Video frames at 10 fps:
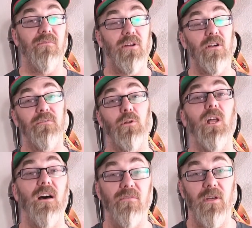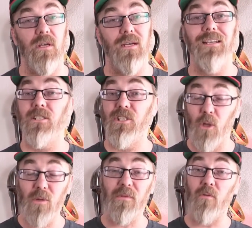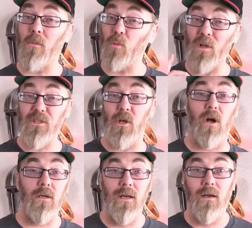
Vera for Love. She only performed one song,